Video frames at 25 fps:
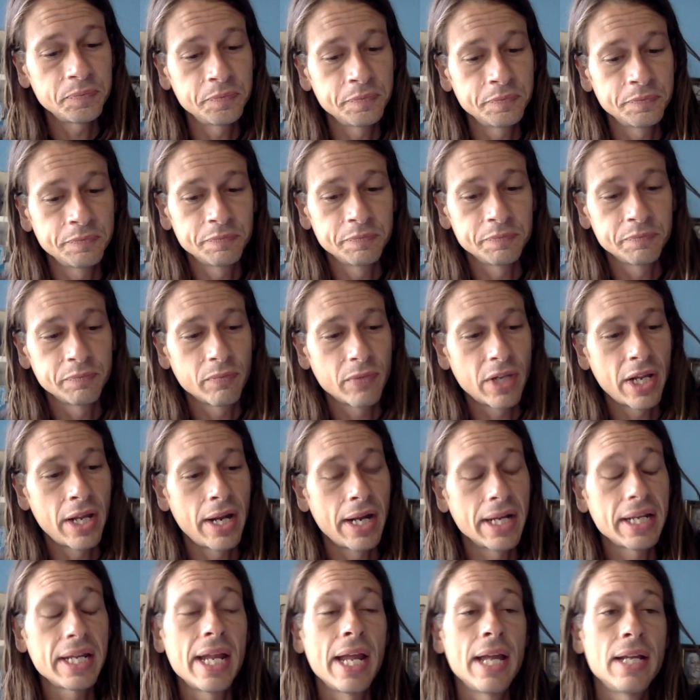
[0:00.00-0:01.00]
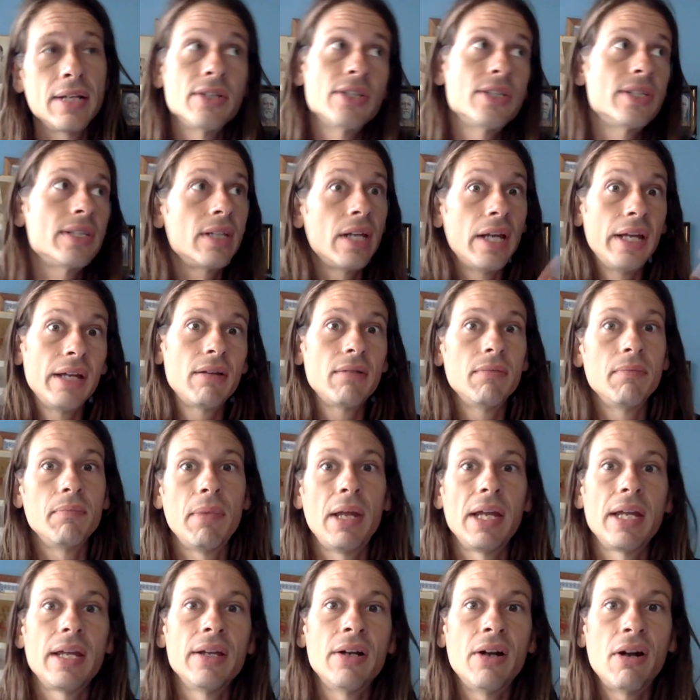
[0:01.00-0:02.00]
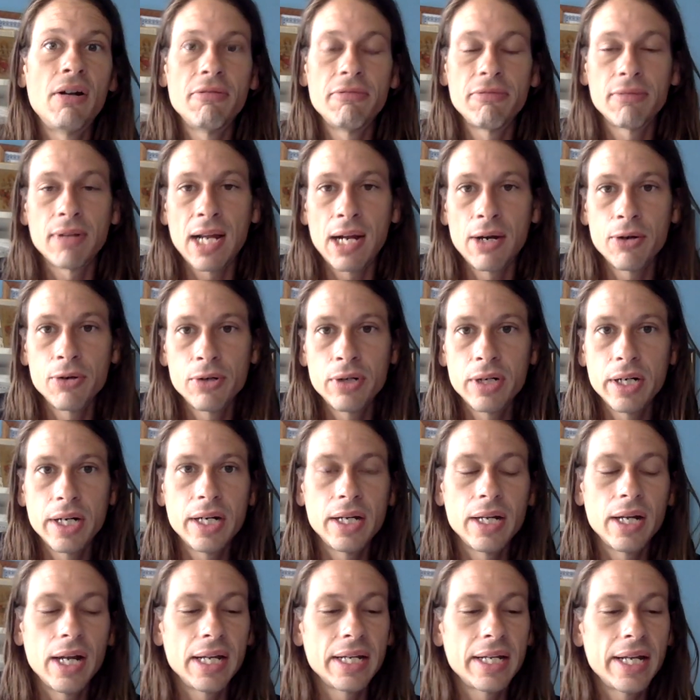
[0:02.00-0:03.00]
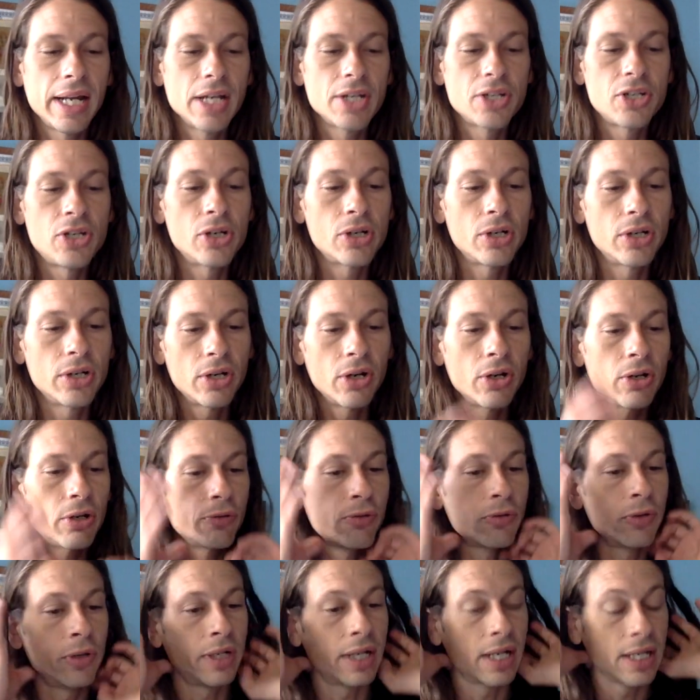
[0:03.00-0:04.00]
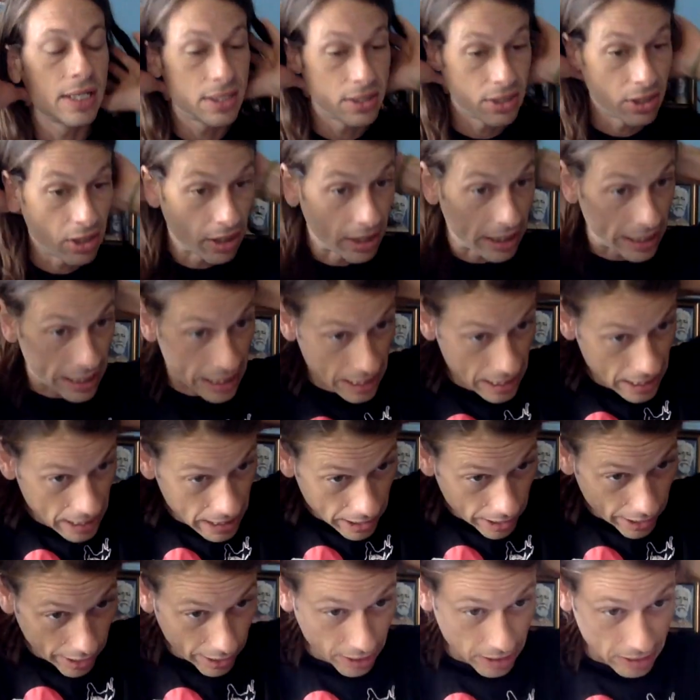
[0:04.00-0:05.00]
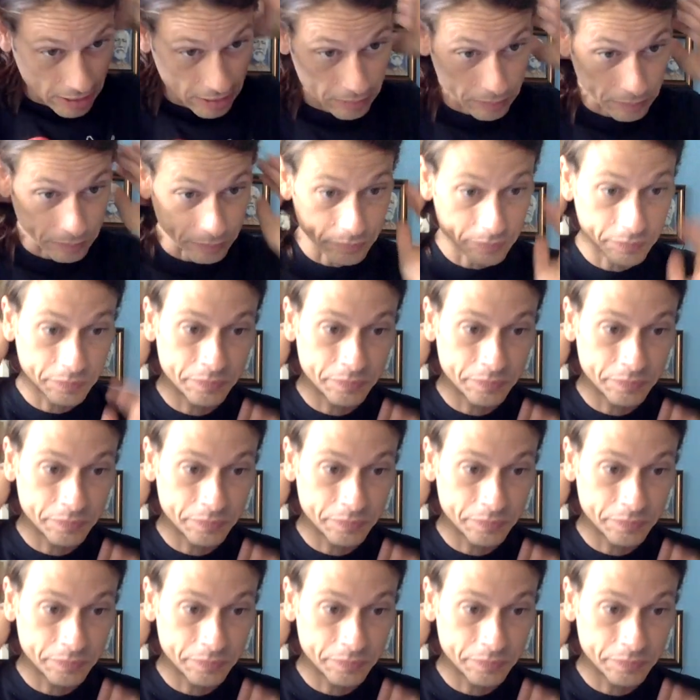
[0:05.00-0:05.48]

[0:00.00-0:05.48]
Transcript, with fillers: and I can't just like make it all flowery. I can't sugarcoat it for you guys. Sorry. Um,